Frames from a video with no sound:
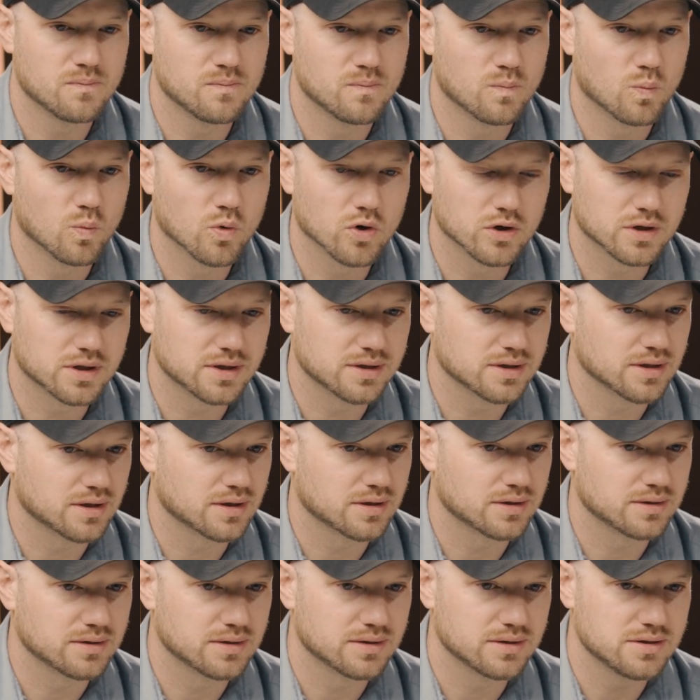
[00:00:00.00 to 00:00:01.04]
working
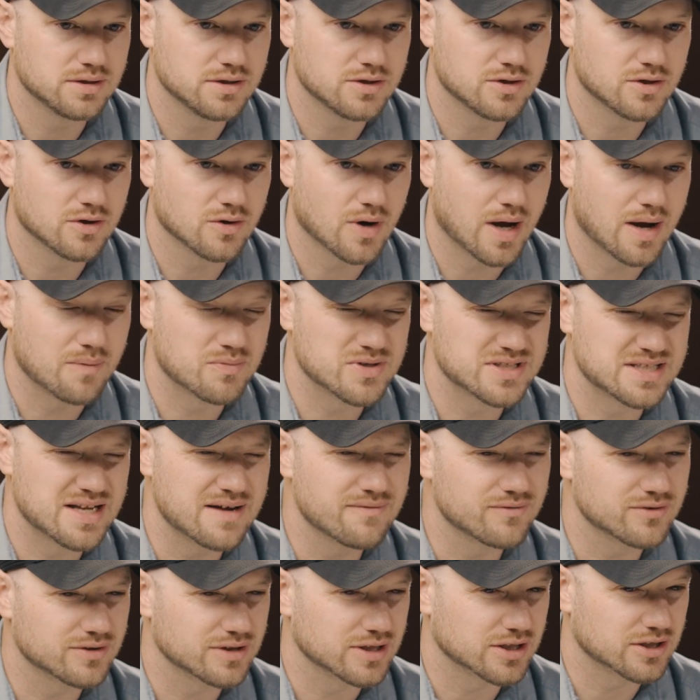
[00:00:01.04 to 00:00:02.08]
on, I was
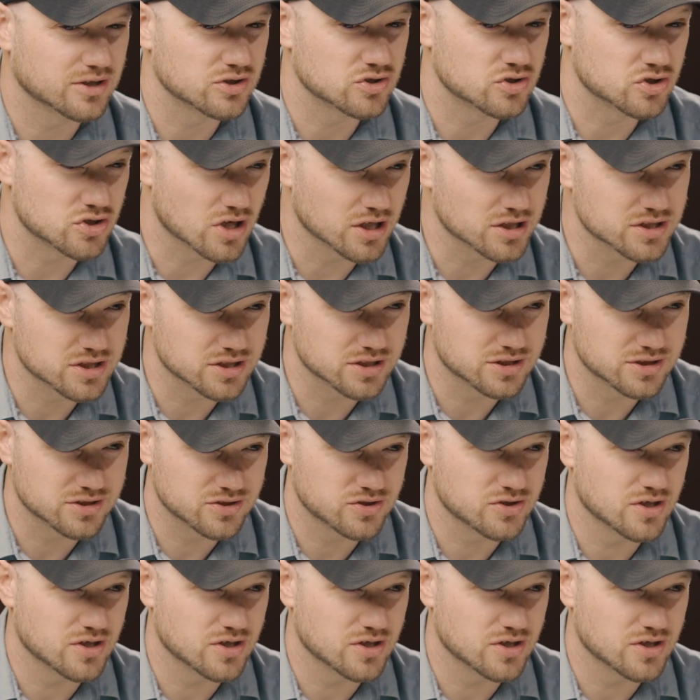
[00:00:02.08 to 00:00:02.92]
never in the construction